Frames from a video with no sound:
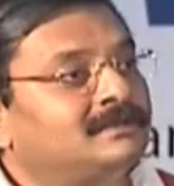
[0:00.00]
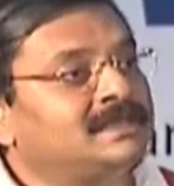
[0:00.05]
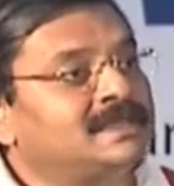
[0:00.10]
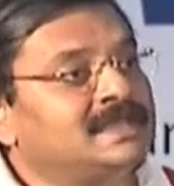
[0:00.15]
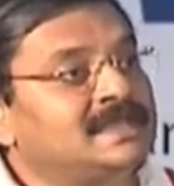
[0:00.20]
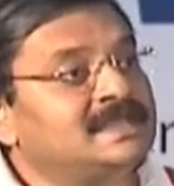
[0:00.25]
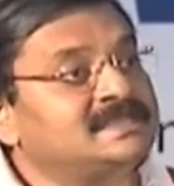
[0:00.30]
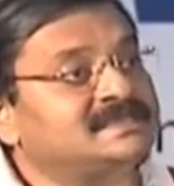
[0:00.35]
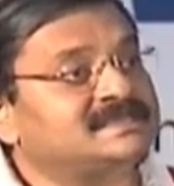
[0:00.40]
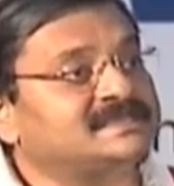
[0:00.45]
the
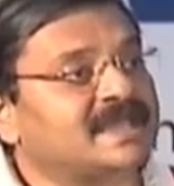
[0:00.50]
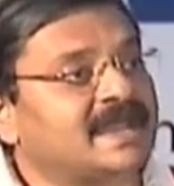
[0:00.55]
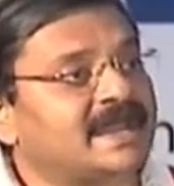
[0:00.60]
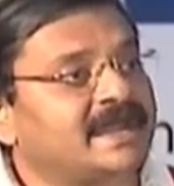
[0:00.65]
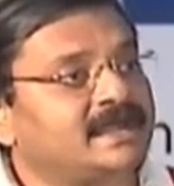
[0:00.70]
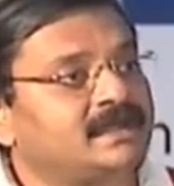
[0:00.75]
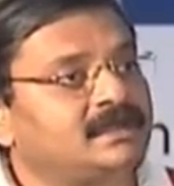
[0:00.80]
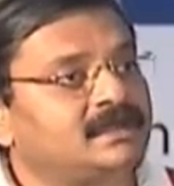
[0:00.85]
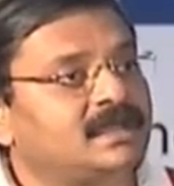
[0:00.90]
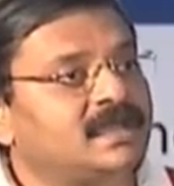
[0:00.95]

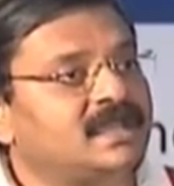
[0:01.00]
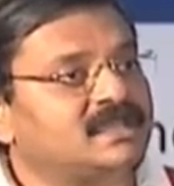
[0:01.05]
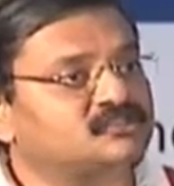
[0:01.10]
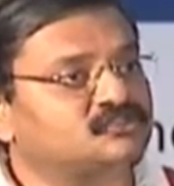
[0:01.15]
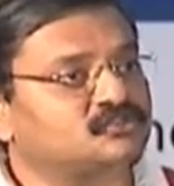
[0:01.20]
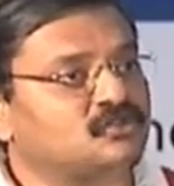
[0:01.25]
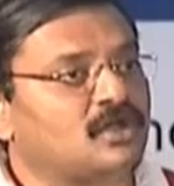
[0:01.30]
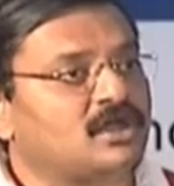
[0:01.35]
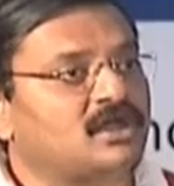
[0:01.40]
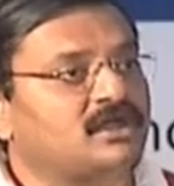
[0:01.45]
insight
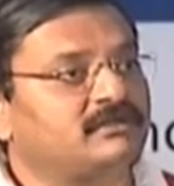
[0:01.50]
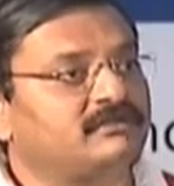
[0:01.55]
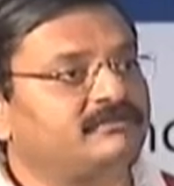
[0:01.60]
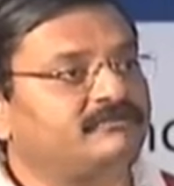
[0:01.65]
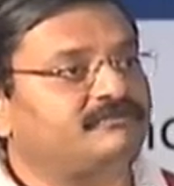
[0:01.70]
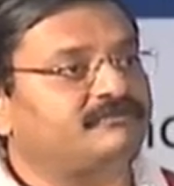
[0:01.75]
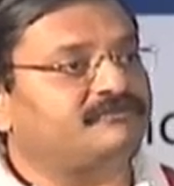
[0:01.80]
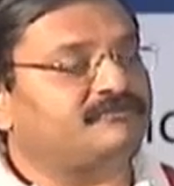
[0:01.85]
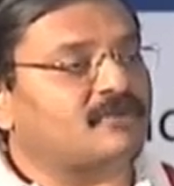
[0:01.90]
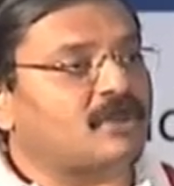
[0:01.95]
has gone
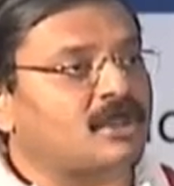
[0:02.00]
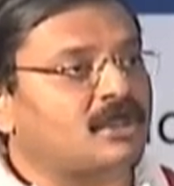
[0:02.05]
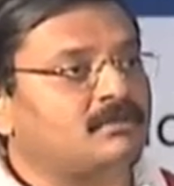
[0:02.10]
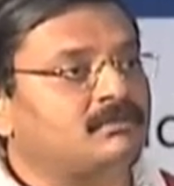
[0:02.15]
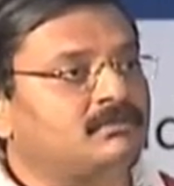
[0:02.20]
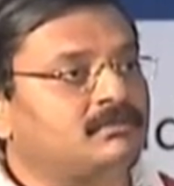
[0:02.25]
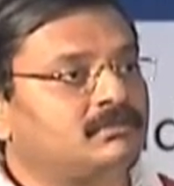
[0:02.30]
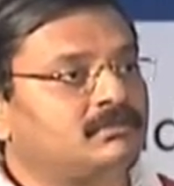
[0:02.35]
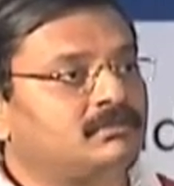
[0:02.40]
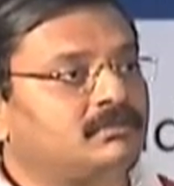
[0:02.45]

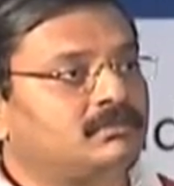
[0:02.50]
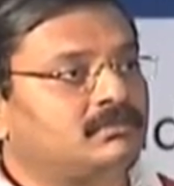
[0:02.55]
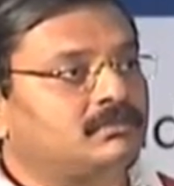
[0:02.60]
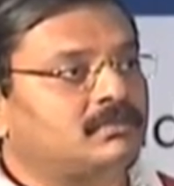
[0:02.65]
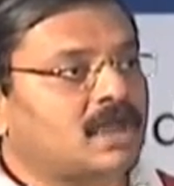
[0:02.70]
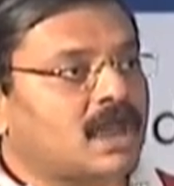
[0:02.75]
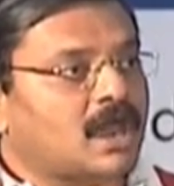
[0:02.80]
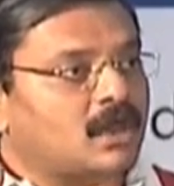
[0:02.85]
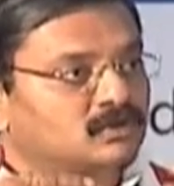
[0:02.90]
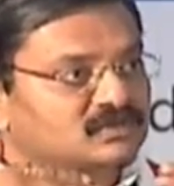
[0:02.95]
from
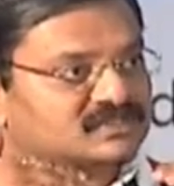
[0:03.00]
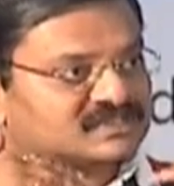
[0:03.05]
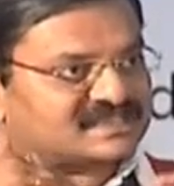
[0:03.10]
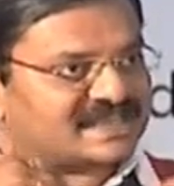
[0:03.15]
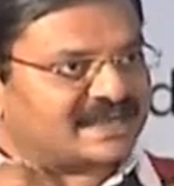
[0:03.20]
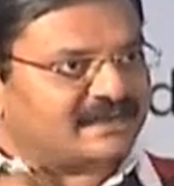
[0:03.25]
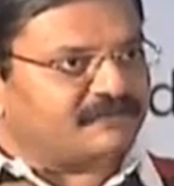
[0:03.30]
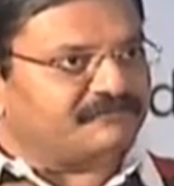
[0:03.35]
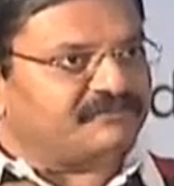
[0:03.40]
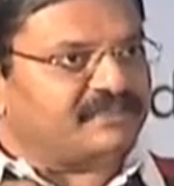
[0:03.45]

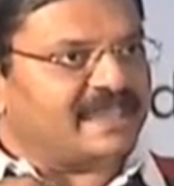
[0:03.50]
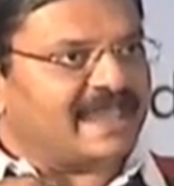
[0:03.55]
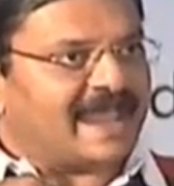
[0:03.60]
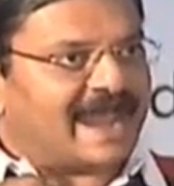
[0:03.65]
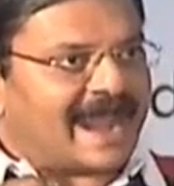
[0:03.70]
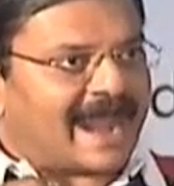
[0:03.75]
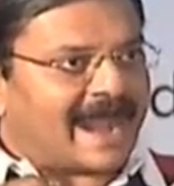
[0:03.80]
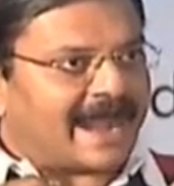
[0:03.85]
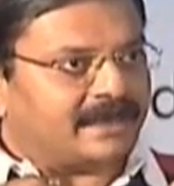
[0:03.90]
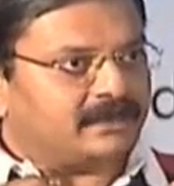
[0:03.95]
outside of the
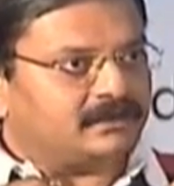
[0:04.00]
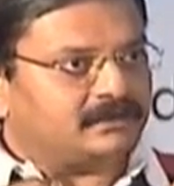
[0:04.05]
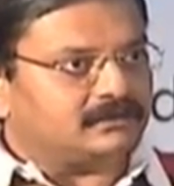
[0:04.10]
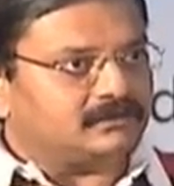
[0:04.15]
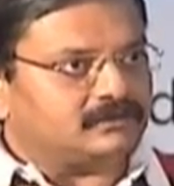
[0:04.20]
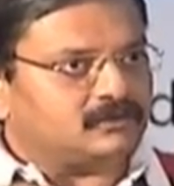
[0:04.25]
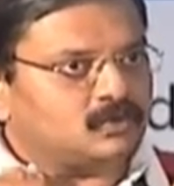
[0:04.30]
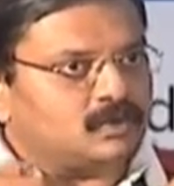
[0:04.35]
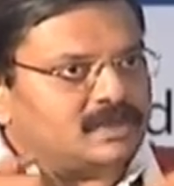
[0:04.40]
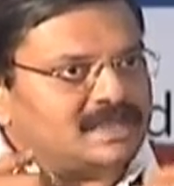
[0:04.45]
ad
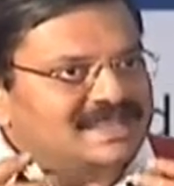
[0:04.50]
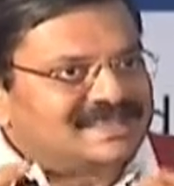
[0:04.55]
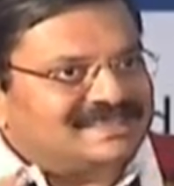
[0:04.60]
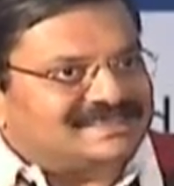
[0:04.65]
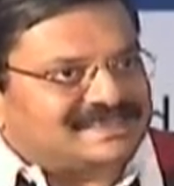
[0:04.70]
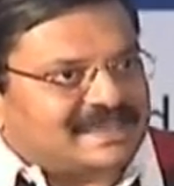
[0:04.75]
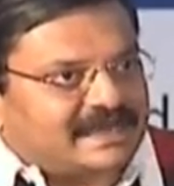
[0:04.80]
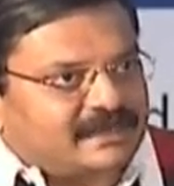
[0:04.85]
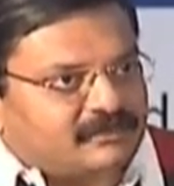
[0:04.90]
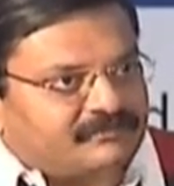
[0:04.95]
to
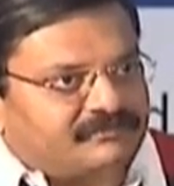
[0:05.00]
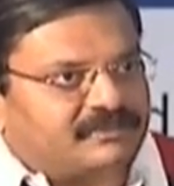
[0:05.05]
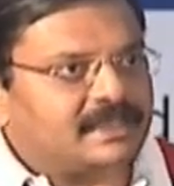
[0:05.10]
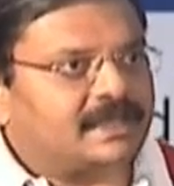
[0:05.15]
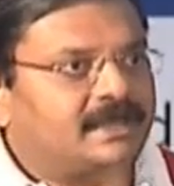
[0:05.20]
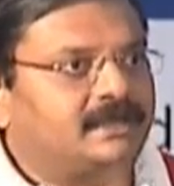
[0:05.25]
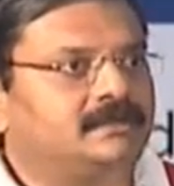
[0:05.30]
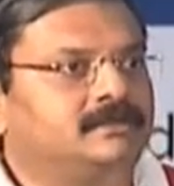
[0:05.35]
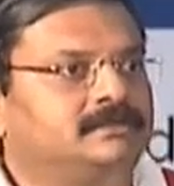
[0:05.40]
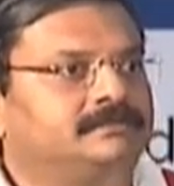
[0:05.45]
inside of the
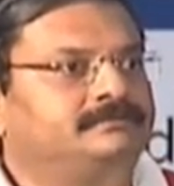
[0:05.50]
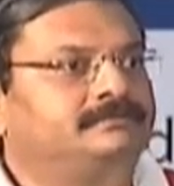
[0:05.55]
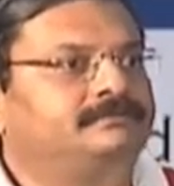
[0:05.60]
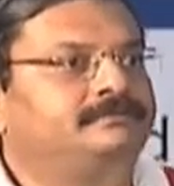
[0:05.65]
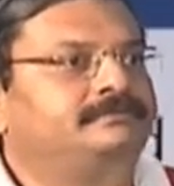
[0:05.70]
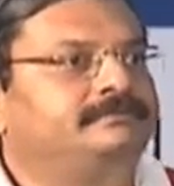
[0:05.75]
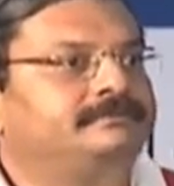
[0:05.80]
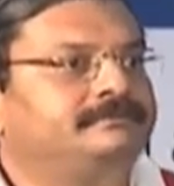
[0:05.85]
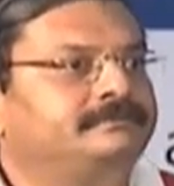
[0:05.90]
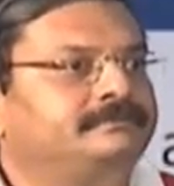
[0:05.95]

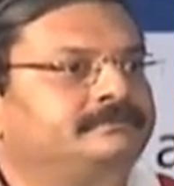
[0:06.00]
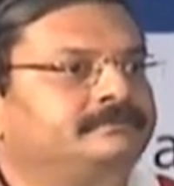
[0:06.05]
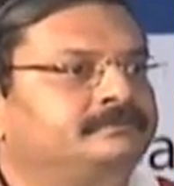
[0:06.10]
ad.